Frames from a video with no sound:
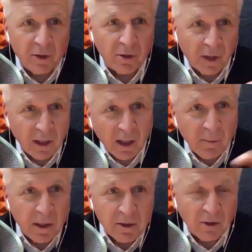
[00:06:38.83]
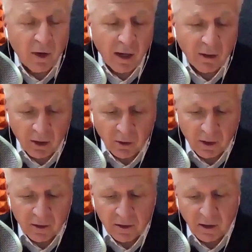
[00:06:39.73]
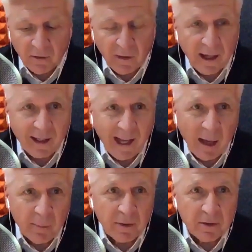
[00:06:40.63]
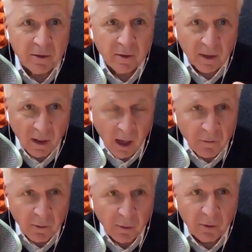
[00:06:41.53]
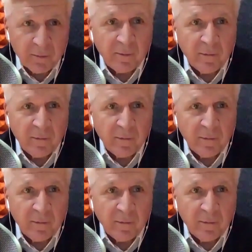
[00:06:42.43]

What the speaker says: income is and your outgo is. And if that gap is comfortable,